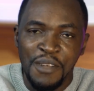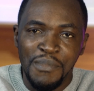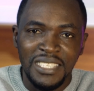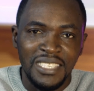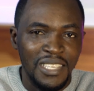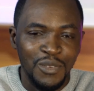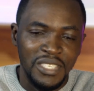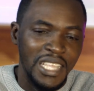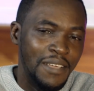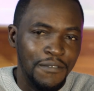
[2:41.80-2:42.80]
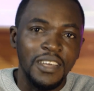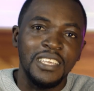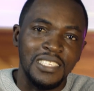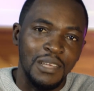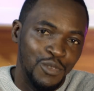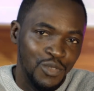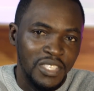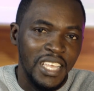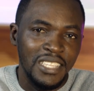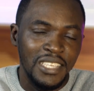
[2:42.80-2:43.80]
But it was like, fuck it, I'm going
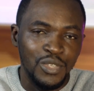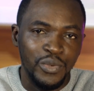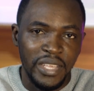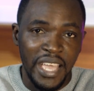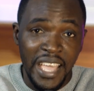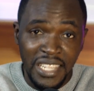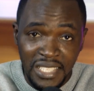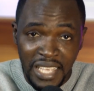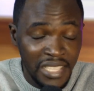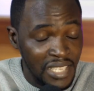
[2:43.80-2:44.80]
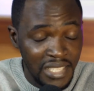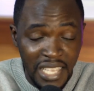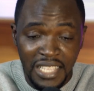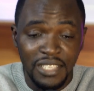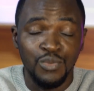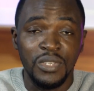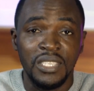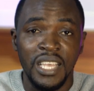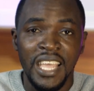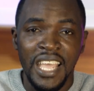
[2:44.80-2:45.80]
to take this risk and take this
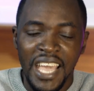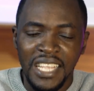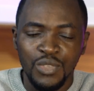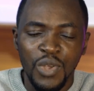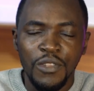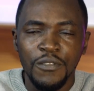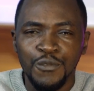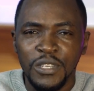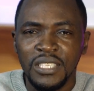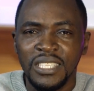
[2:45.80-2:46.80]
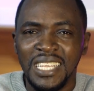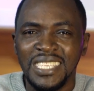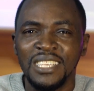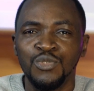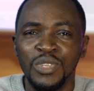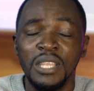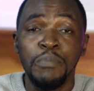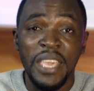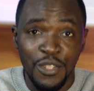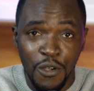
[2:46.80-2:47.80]
risk. And it's one of the risks that has really
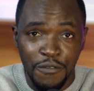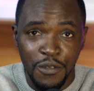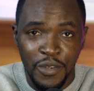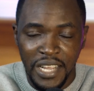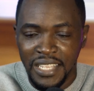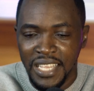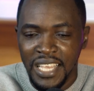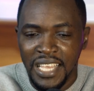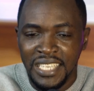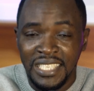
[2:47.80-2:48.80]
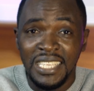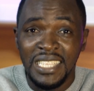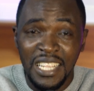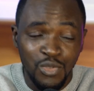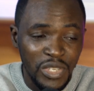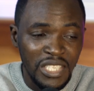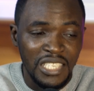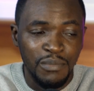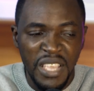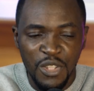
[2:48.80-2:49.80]
paid off, all right? He said that risk
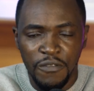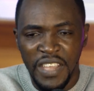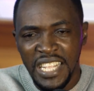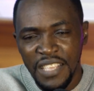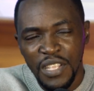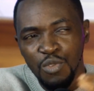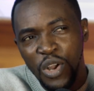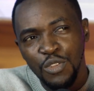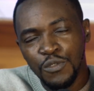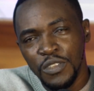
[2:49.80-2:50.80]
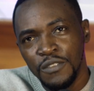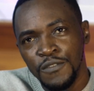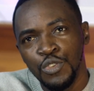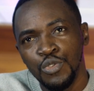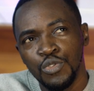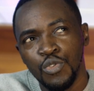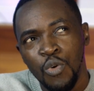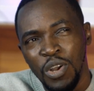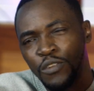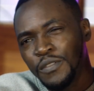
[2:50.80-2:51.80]
has paid off. And even one of these videos
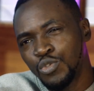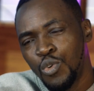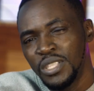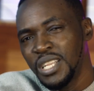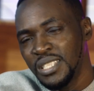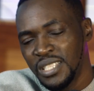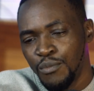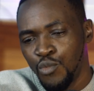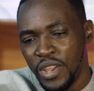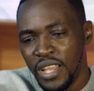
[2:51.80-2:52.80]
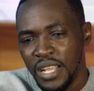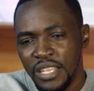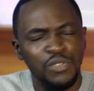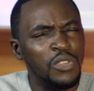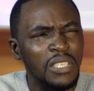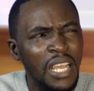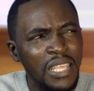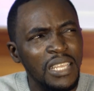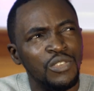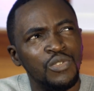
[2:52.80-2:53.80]
or one of his content somewhere, it
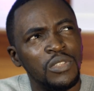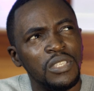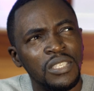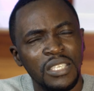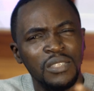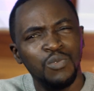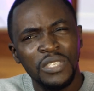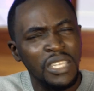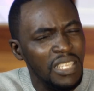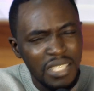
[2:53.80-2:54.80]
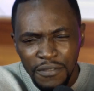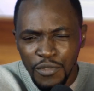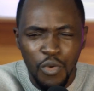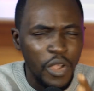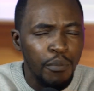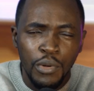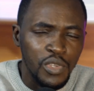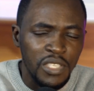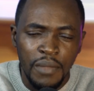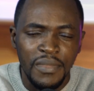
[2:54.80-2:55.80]
was an interview or a
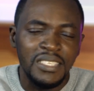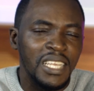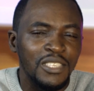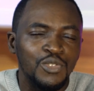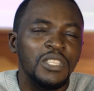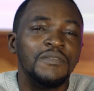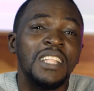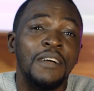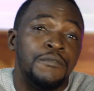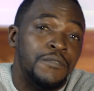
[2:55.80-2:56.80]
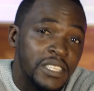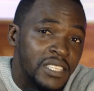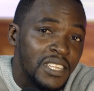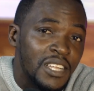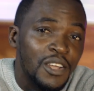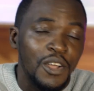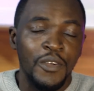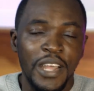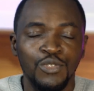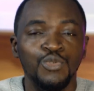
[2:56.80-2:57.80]
post or something, he said it's not even afraid,
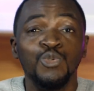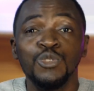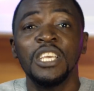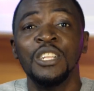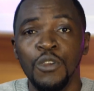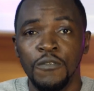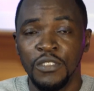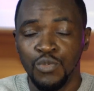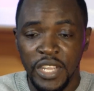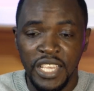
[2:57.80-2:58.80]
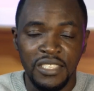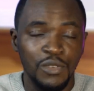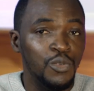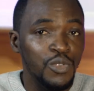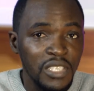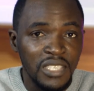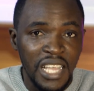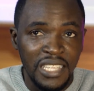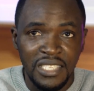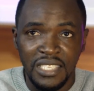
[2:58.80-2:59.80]
all right, to lose any of his workers, including
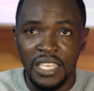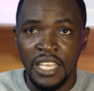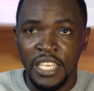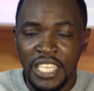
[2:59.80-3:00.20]
Scanty.